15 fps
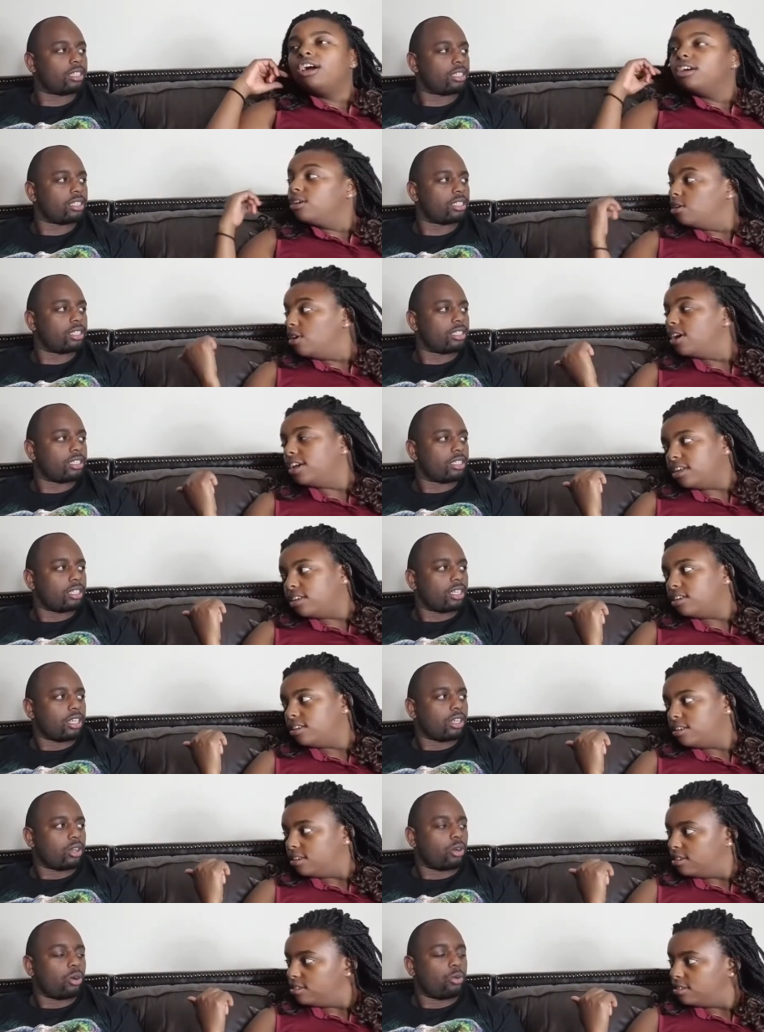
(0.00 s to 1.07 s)
Speaker 1: go ahead.
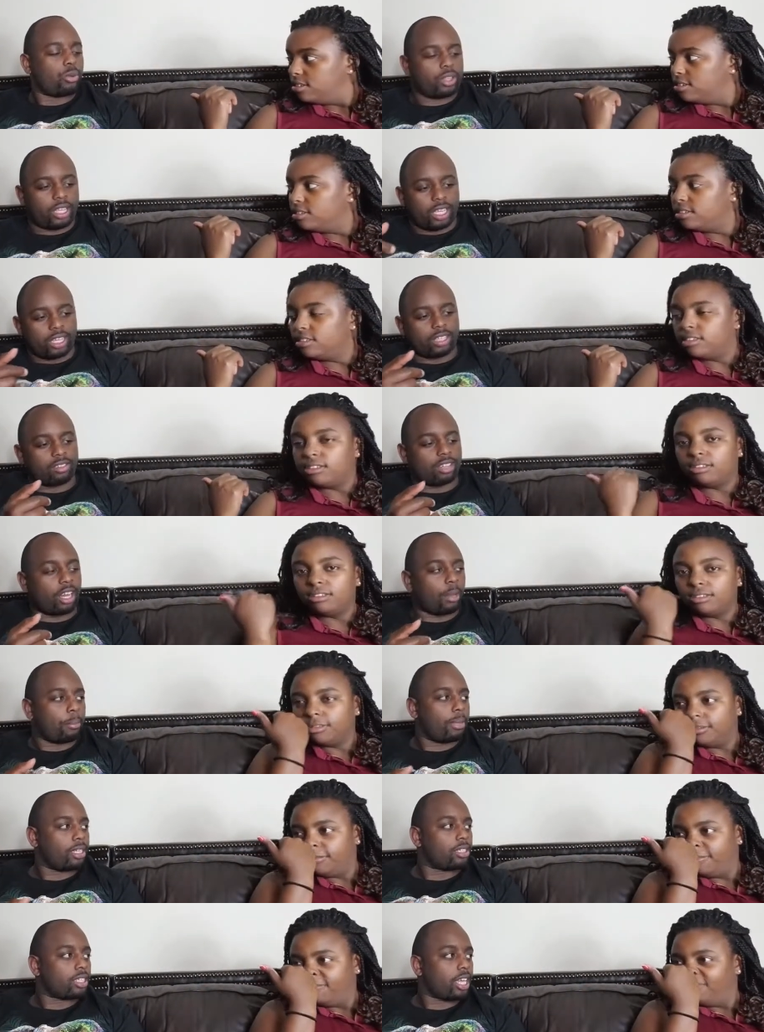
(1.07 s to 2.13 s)
Who we think is gonna
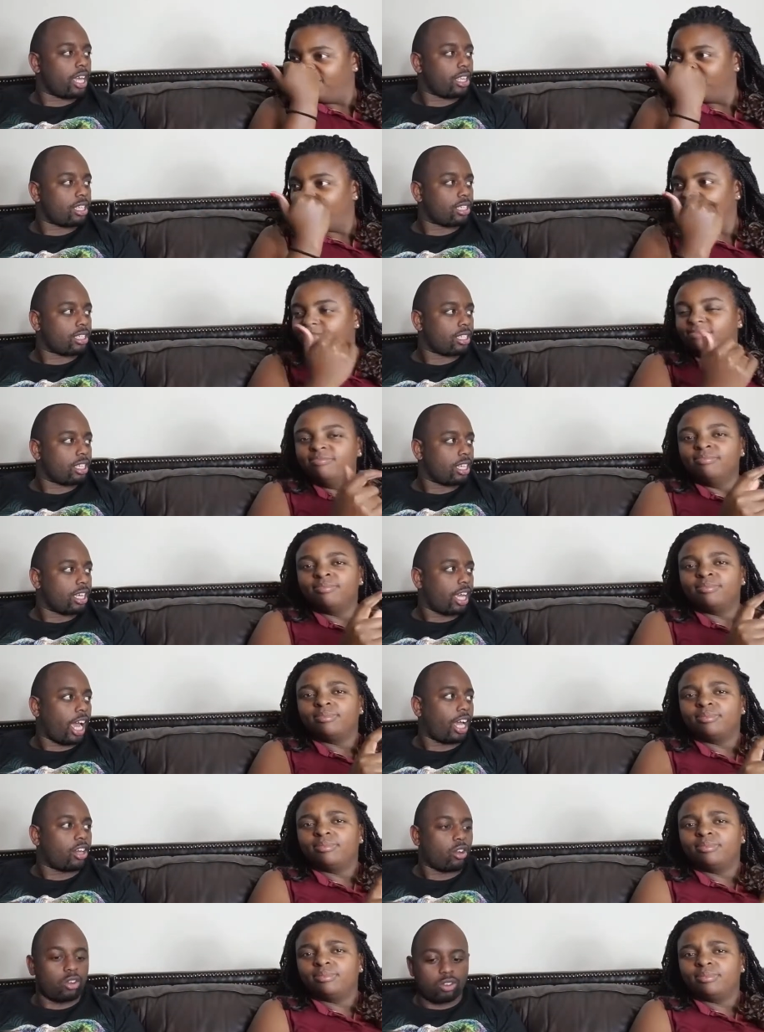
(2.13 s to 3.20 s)
be together,
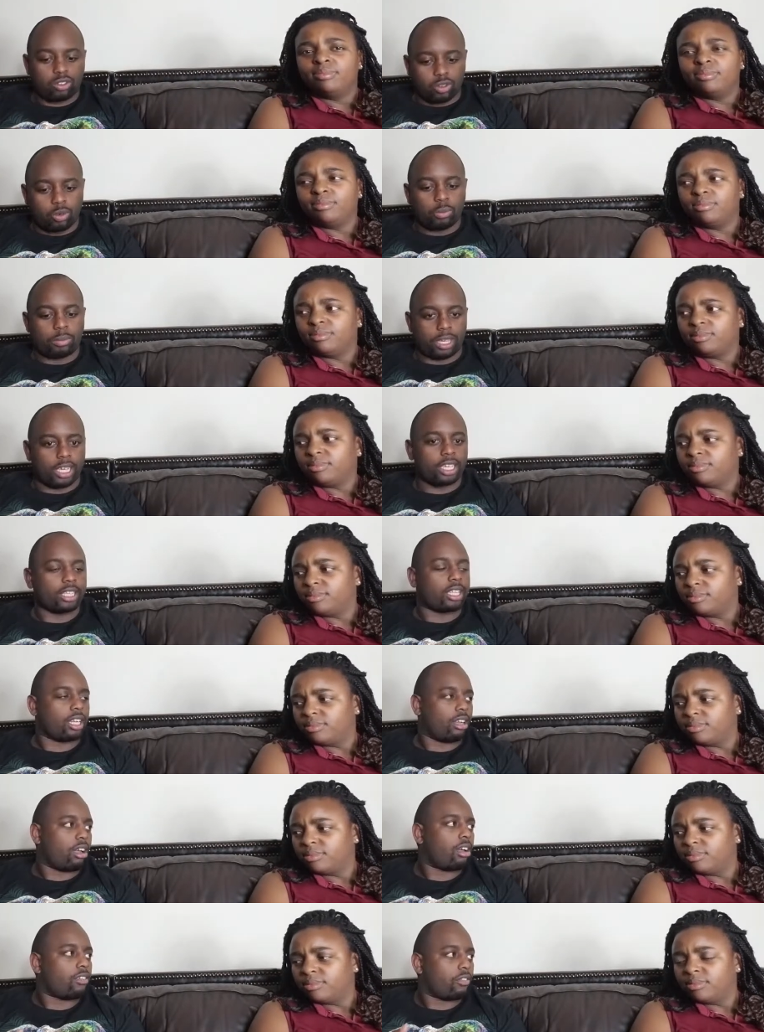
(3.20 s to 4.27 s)
and also make it
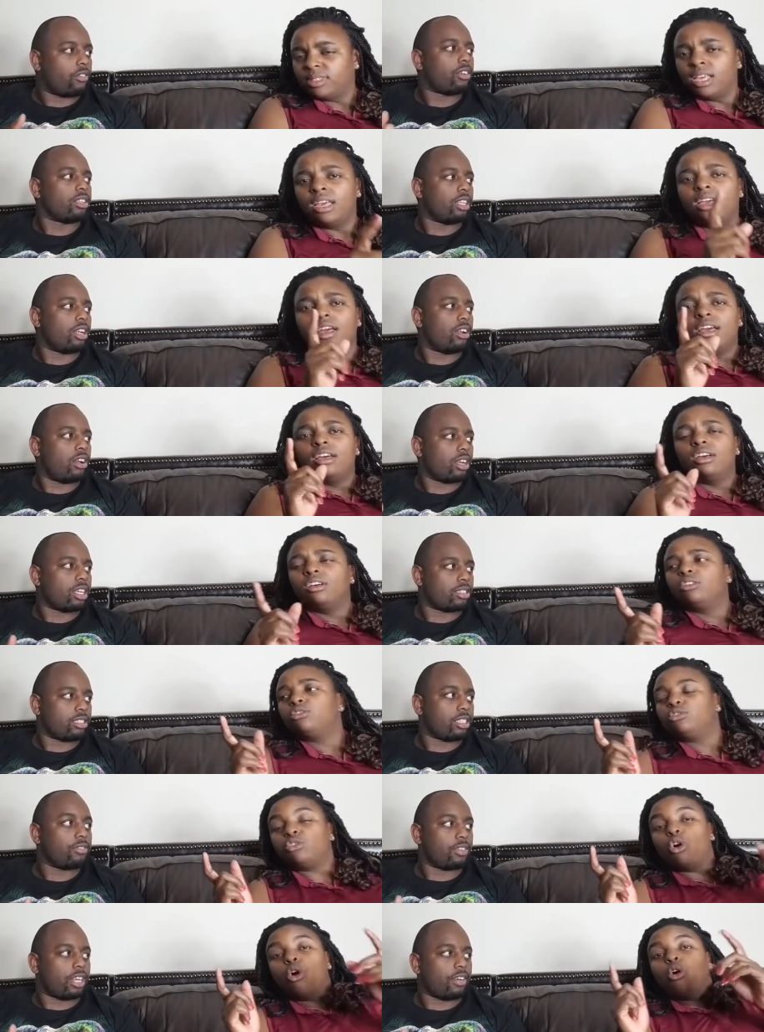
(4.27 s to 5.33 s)
the the
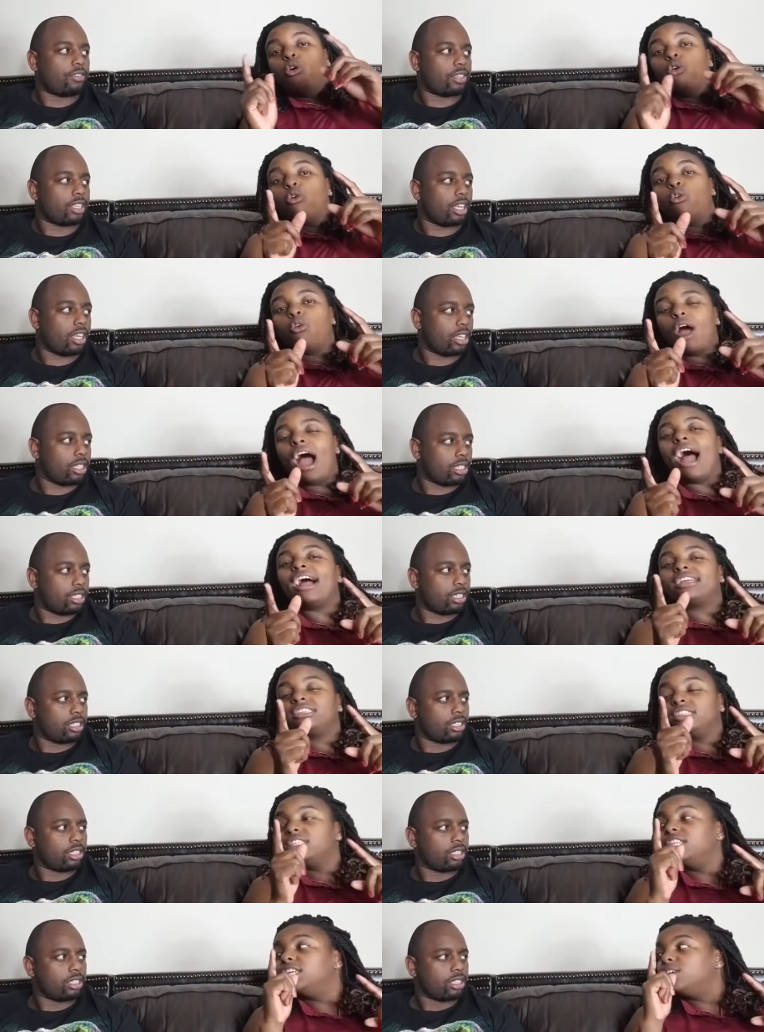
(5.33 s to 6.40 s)
longest. So
Speaker 2: who
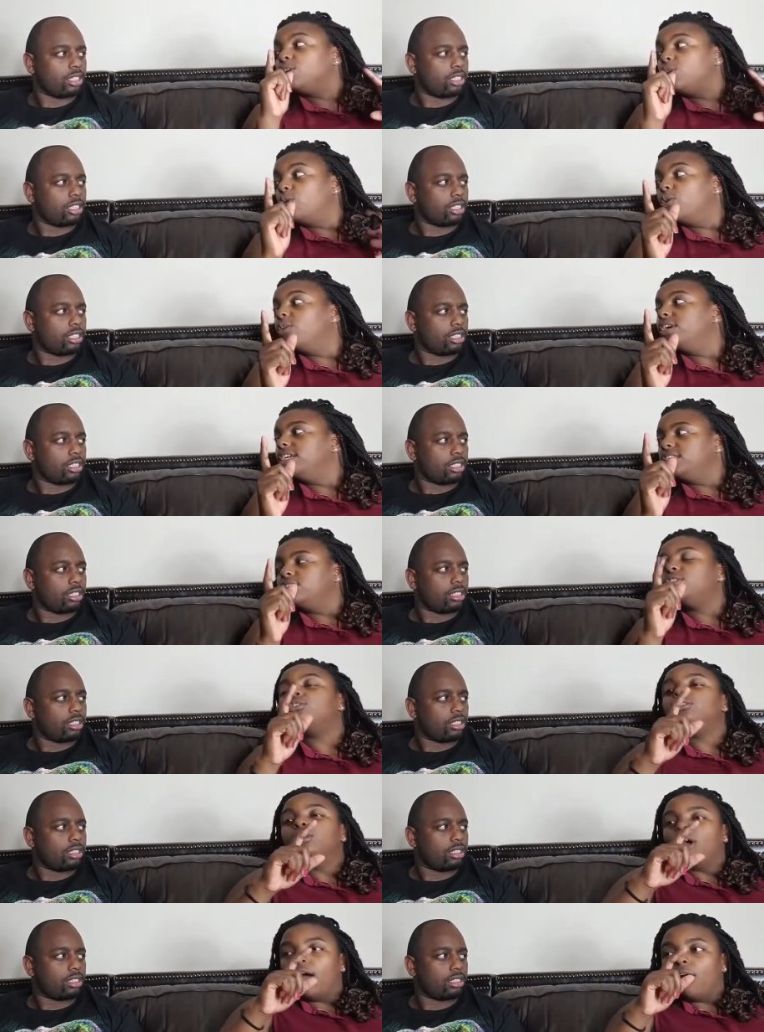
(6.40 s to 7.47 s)
actually going?
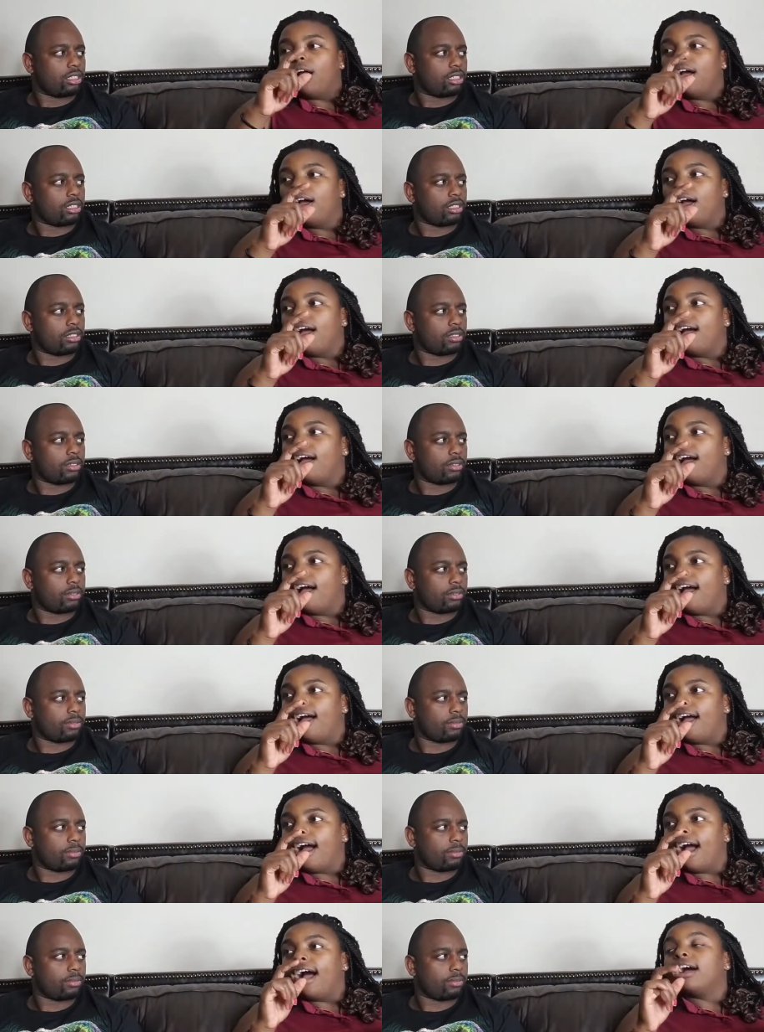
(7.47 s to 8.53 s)

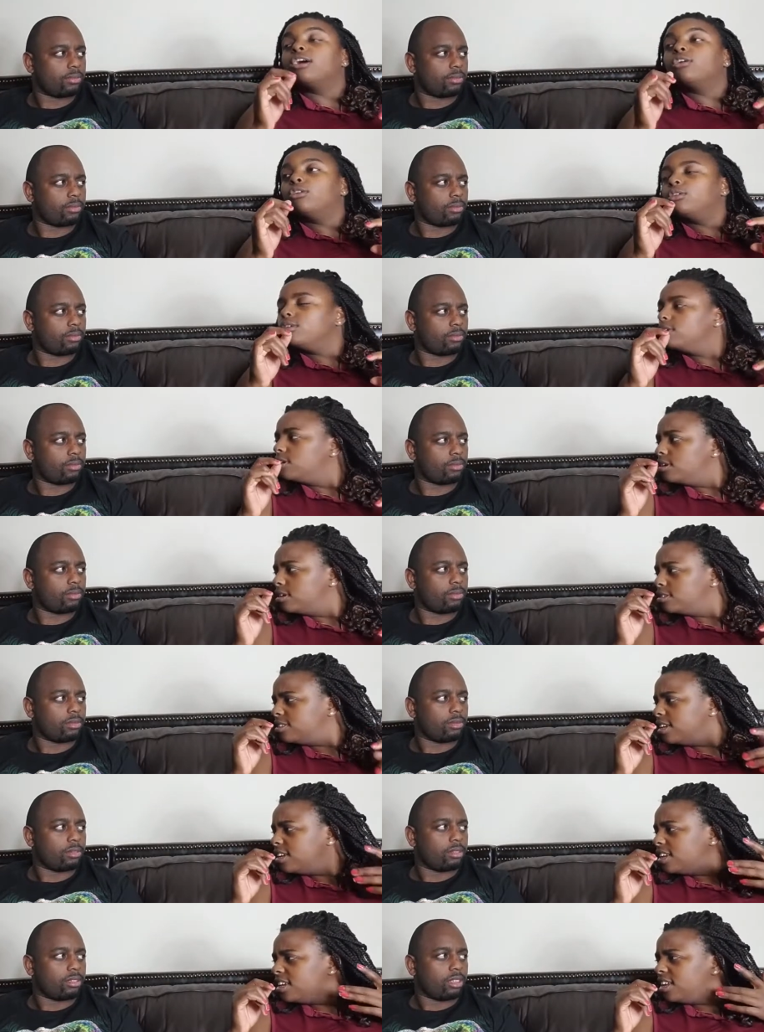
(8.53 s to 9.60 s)
Uh,
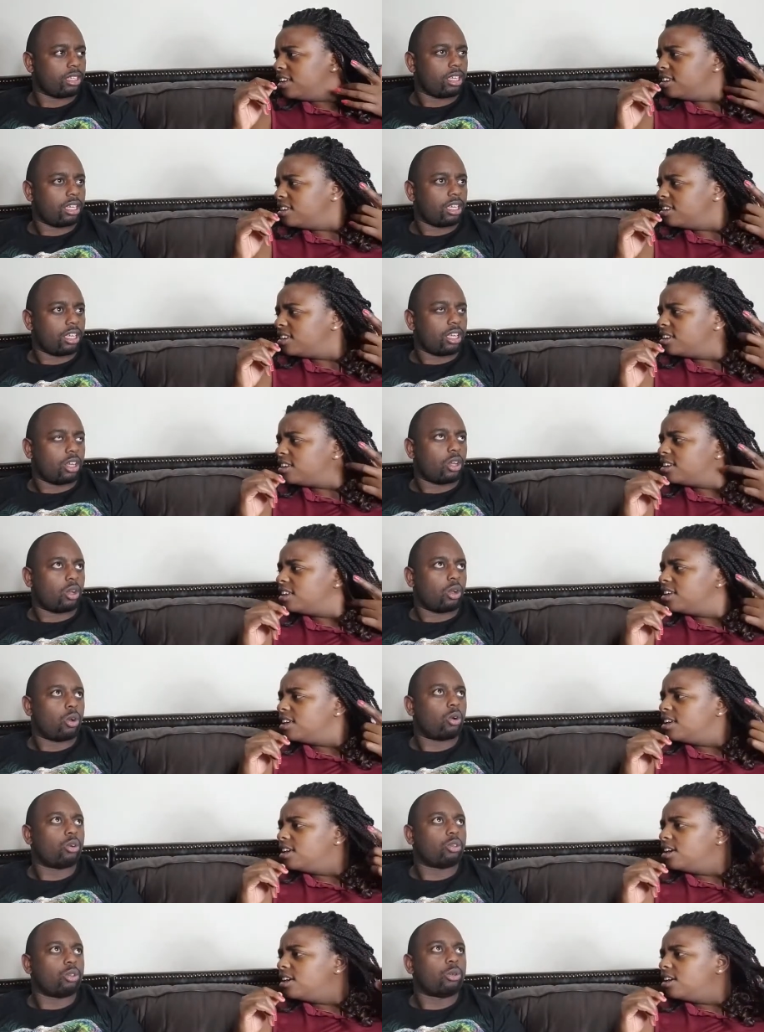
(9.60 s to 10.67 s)
say it again
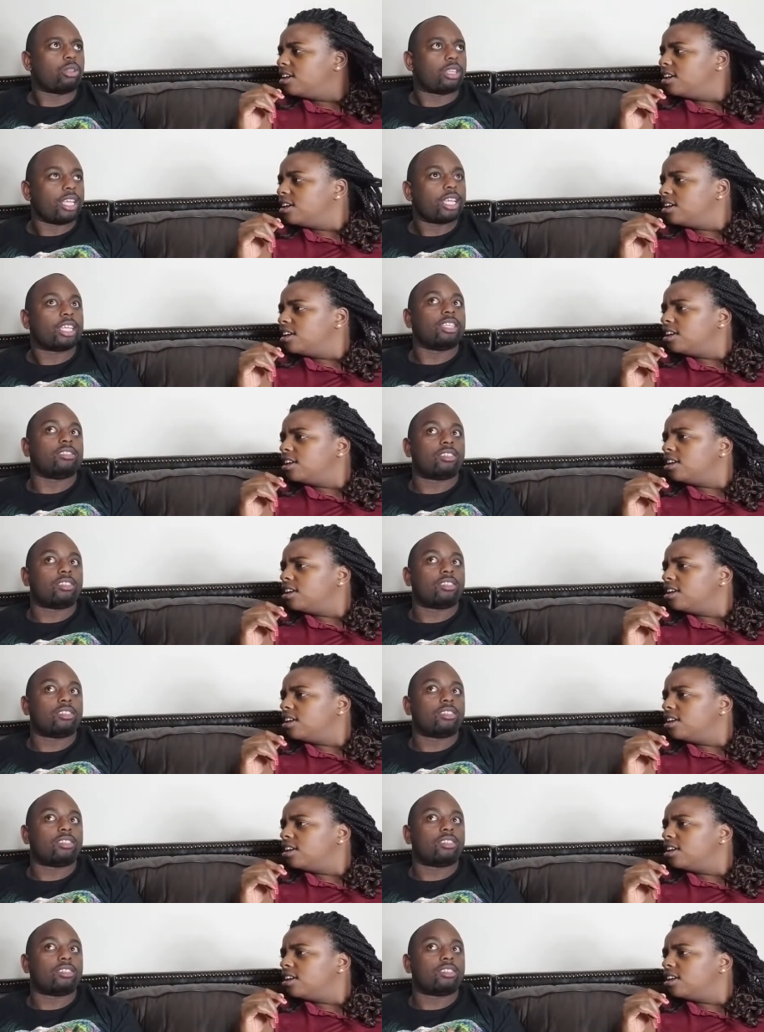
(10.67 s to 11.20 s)
Speaker 1: who you think is